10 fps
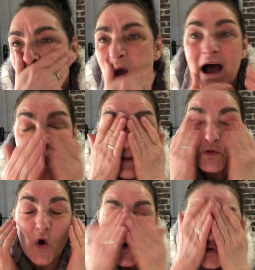I am
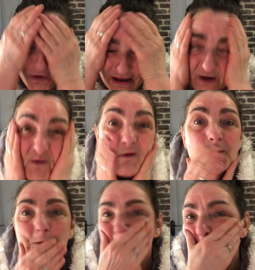not going out
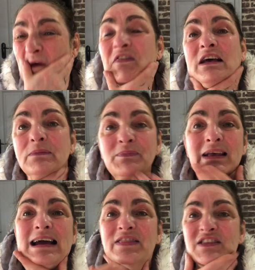with it
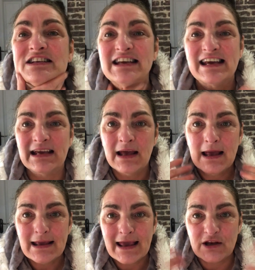in the day
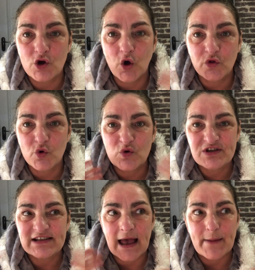getting all
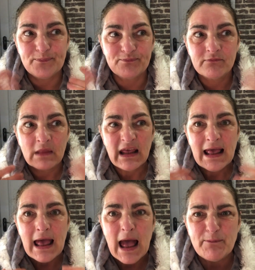those
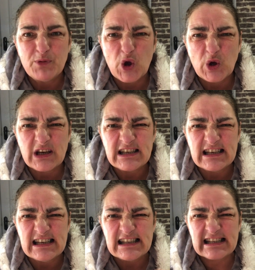
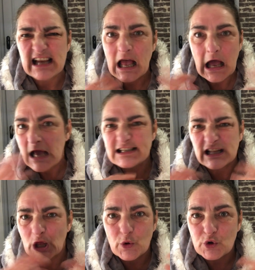impurities. It's
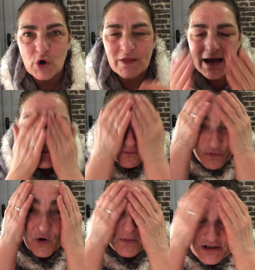allowing all that
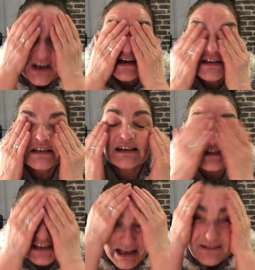rubbish into your
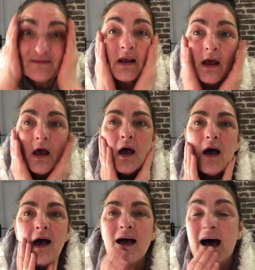skin.
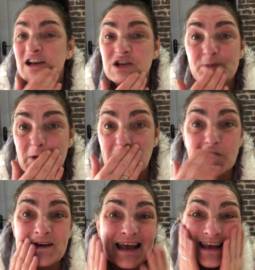I just put it on
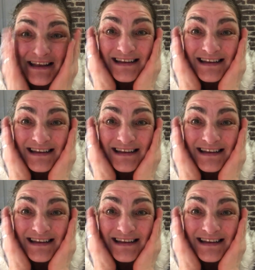at night.